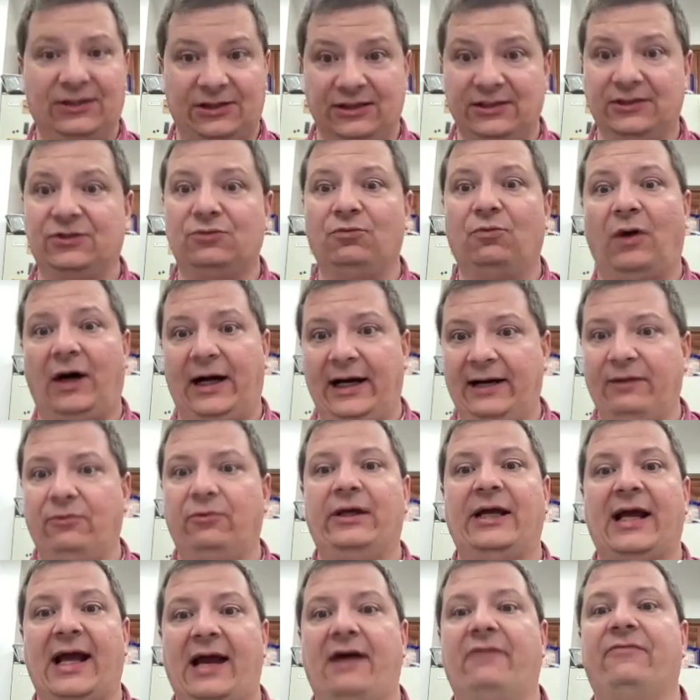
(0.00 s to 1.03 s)
This is why
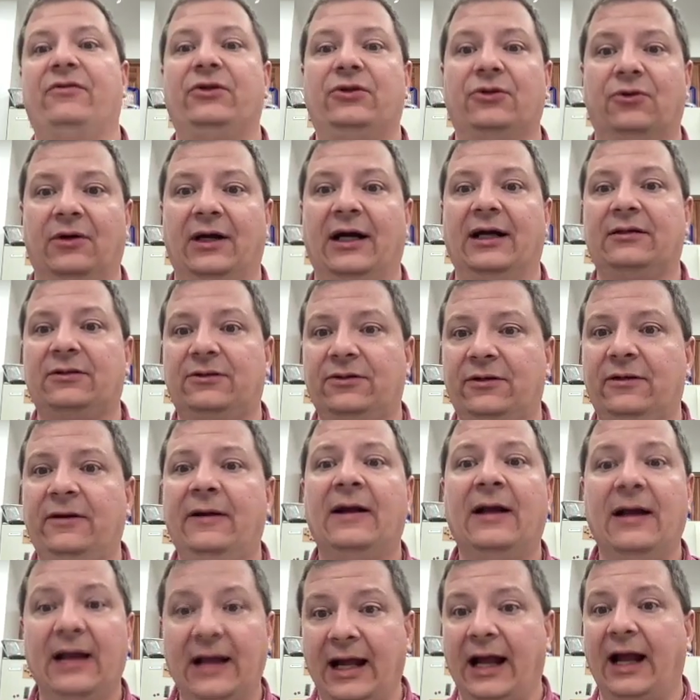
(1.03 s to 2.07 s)
we have a director,
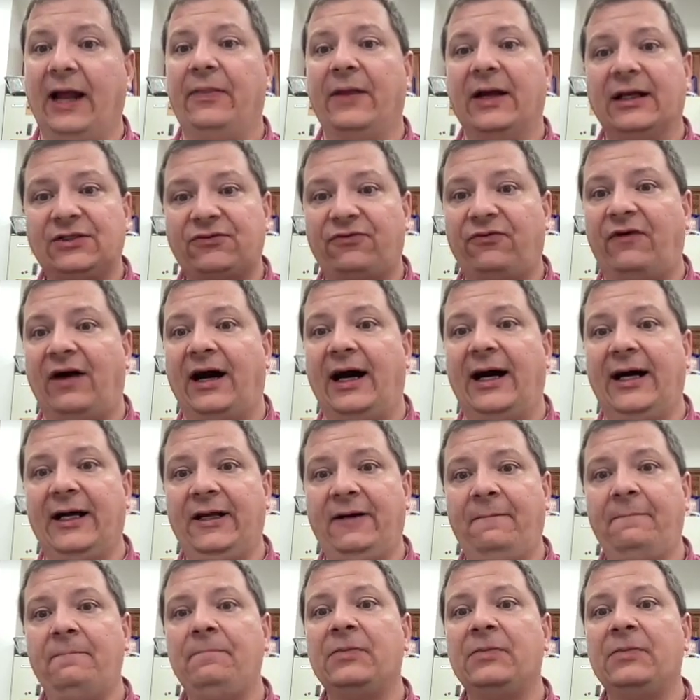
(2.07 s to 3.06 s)
and that's fine.